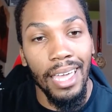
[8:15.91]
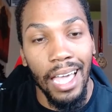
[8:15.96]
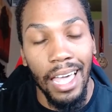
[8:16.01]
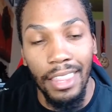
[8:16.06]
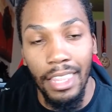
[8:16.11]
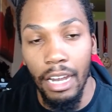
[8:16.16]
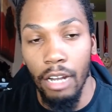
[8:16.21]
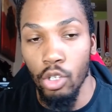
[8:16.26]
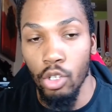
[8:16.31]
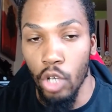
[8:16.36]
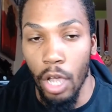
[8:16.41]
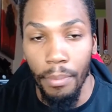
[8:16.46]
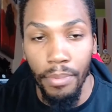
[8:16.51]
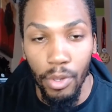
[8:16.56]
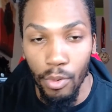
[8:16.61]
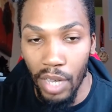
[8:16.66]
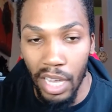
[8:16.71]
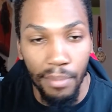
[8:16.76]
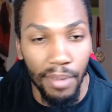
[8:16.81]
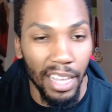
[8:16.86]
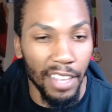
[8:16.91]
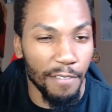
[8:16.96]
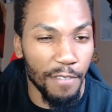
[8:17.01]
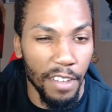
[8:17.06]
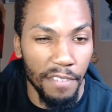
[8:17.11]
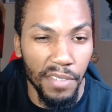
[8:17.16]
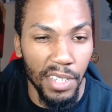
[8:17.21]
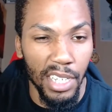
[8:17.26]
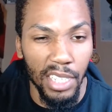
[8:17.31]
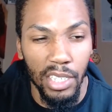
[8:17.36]
and then I'll drop the weight by
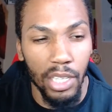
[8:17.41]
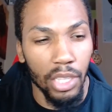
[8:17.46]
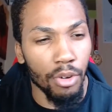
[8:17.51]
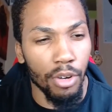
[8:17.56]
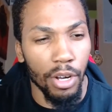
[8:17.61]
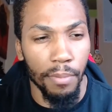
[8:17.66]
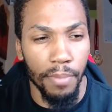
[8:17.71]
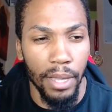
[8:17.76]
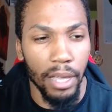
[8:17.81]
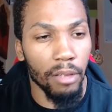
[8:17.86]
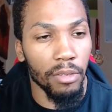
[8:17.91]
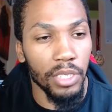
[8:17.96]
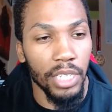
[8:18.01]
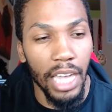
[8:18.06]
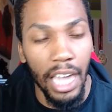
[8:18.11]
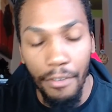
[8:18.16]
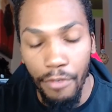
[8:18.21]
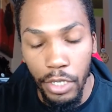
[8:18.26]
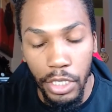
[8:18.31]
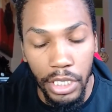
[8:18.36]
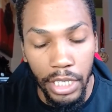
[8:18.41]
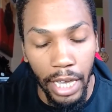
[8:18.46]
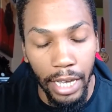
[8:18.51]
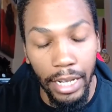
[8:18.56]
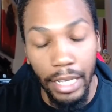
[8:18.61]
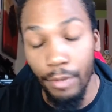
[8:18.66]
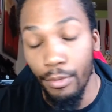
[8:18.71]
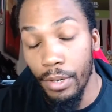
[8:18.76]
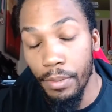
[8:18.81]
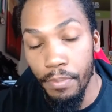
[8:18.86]
15 to 30 pounds every set
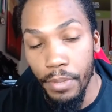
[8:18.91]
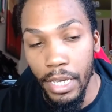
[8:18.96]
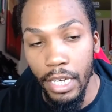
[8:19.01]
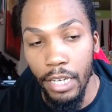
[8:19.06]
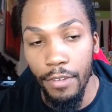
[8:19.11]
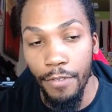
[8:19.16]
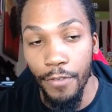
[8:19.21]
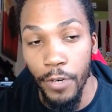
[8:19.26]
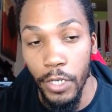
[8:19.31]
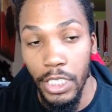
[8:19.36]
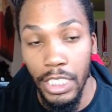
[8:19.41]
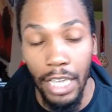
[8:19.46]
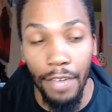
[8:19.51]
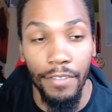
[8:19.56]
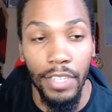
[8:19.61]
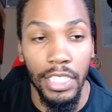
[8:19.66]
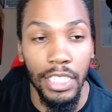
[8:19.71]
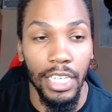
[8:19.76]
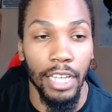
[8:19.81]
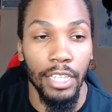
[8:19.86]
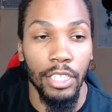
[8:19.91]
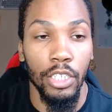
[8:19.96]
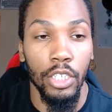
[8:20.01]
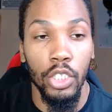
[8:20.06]
and repeat for 7 sets.